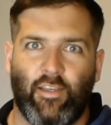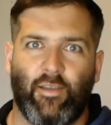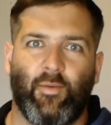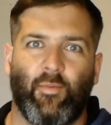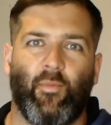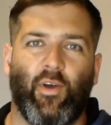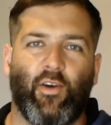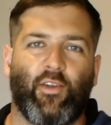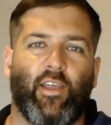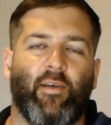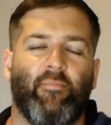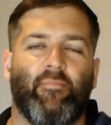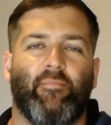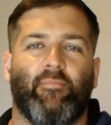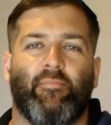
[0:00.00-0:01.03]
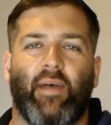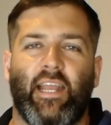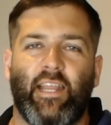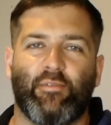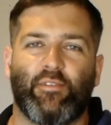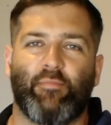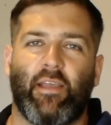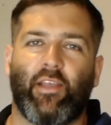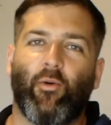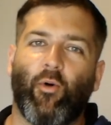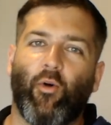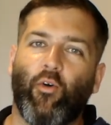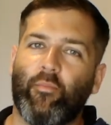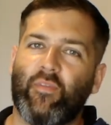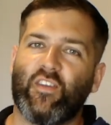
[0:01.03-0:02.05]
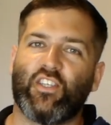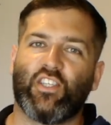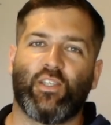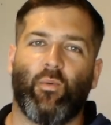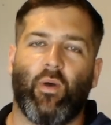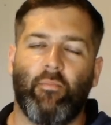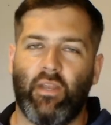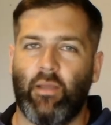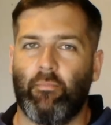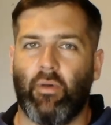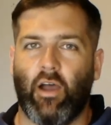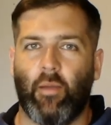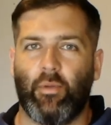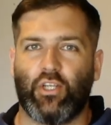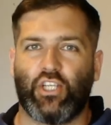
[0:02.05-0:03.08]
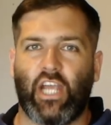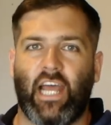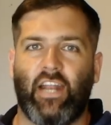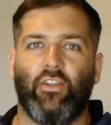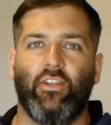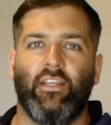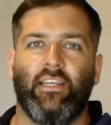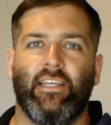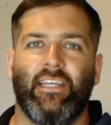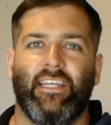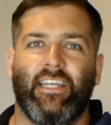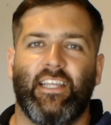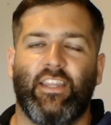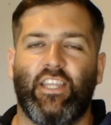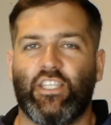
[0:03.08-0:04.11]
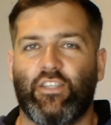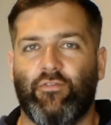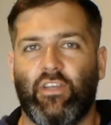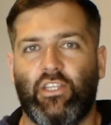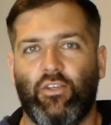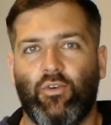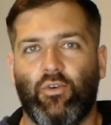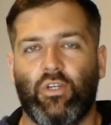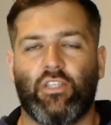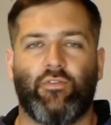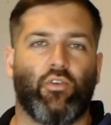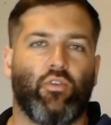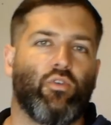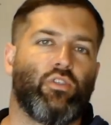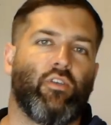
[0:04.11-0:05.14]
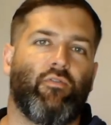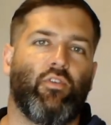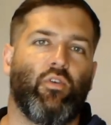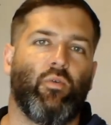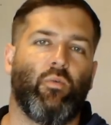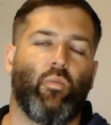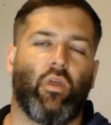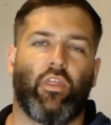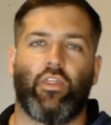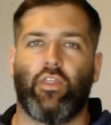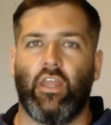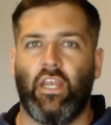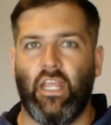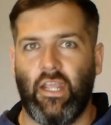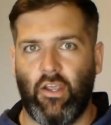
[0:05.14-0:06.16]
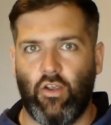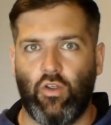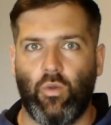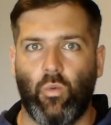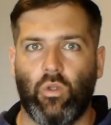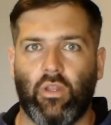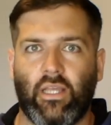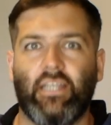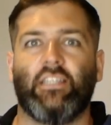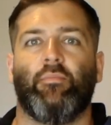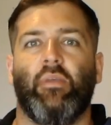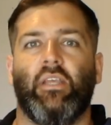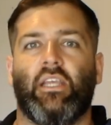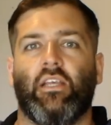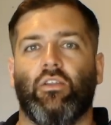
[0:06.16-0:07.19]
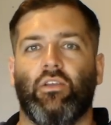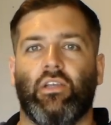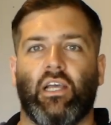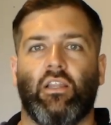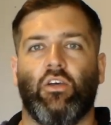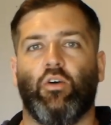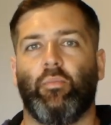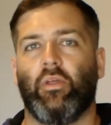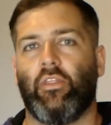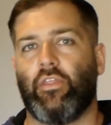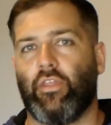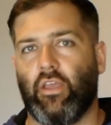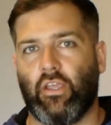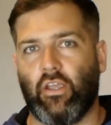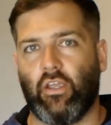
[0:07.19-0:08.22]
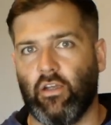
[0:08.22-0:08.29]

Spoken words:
Welcome, my name is Michael Home, this is the 1 Minute Barber channel. This video is for those of you with thin hair who would like to make it look a little bit thicker.